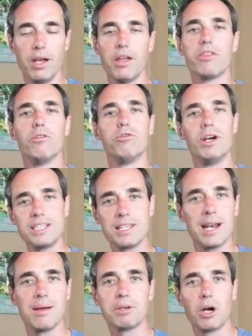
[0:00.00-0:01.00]
The reason
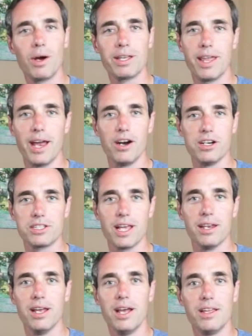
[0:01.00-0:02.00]
I'm going there is
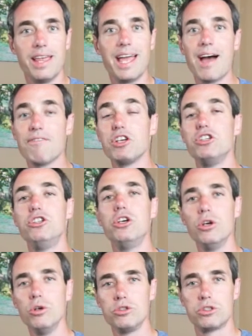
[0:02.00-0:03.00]
that they have a
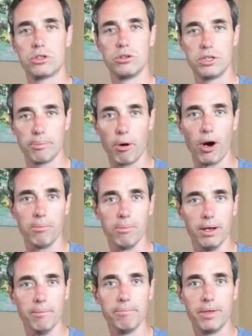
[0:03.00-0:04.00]
used department.
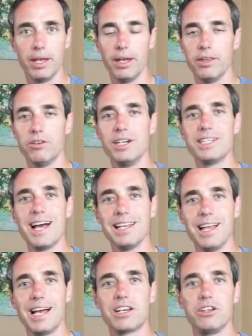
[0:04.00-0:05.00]
And the reason I
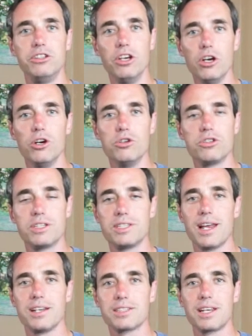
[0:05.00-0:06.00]
like used is
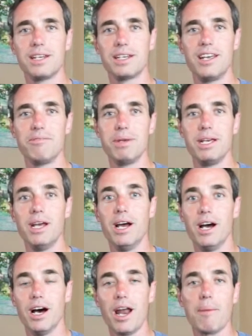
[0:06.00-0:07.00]
that it's going to give me
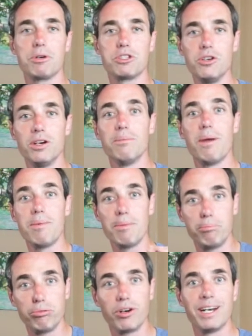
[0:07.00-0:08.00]
an opportunity to maybe
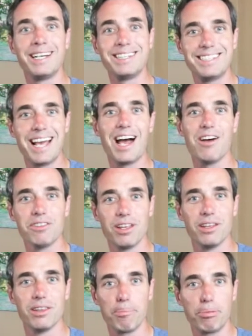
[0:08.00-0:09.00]
bring down
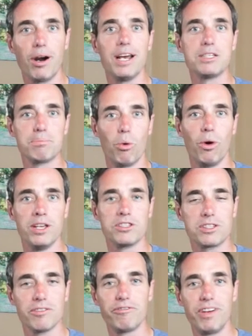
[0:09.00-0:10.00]
the price points
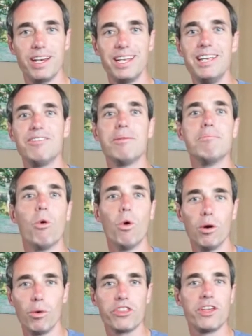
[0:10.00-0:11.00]
to fit even
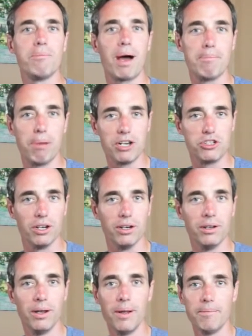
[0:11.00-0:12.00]
more within my budget.
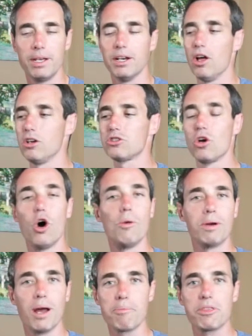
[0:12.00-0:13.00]
It'll also
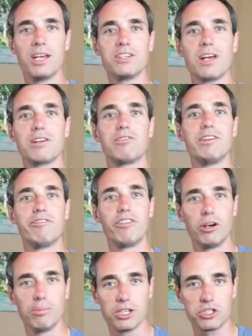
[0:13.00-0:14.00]
open up things like
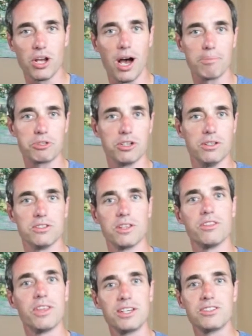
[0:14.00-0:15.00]
refurbished options
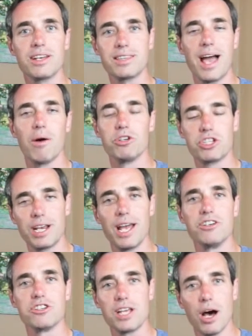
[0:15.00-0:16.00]
and things like that, which again,
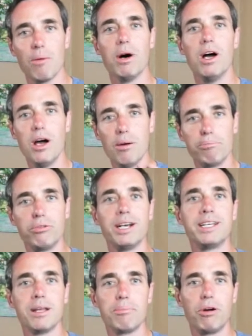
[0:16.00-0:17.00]
just help
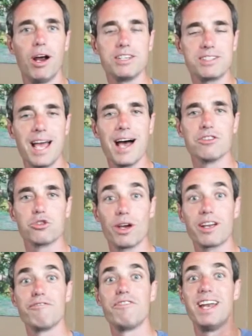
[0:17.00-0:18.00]
bring the price down so I
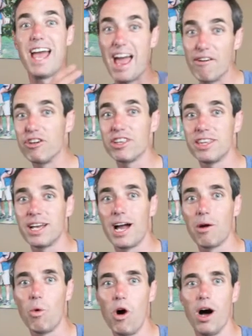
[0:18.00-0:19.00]
can fit everything I
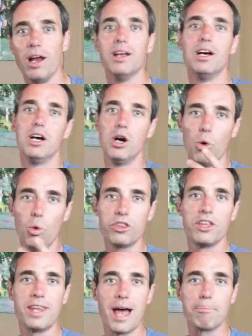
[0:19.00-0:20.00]
want
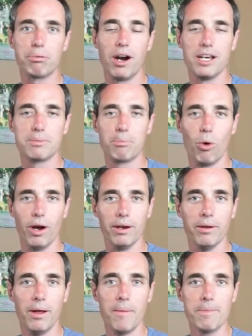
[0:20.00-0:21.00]
within that price point.
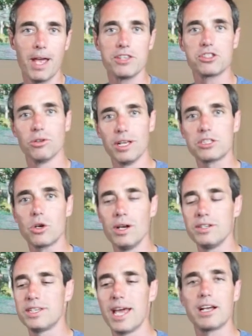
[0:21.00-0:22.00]
And so let's go ahead
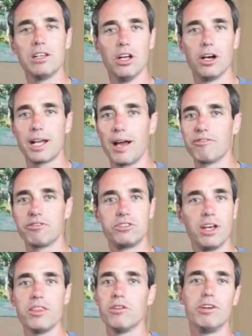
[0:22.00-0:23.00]
and take a look. I've
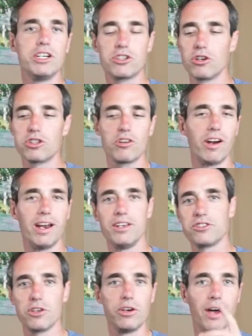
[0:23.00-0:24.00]
done the research already,
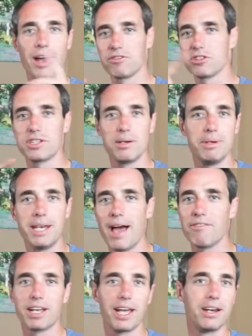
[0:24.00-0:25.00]
so you don't have to see me
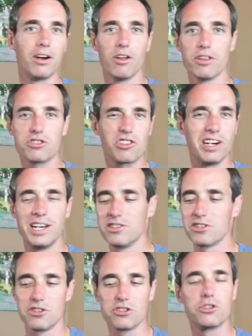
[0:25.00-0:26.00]
navigating all the screens
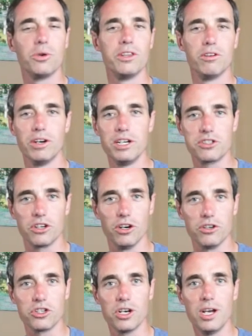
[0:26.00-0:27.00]
and just doing the
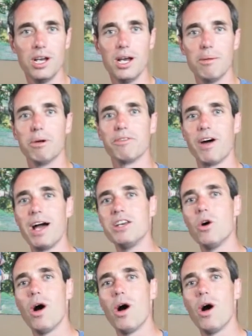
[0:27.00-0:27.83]
research. But if I know